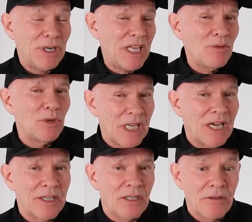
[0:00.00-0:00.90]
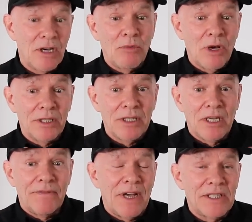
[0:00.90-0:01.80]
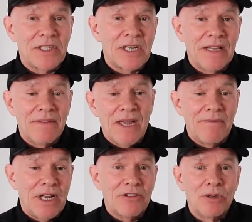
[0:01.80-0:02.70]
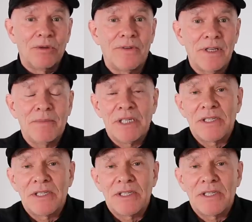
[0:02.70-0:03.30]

But he will argue, if I'd stayed there, Valtteri would have hit me.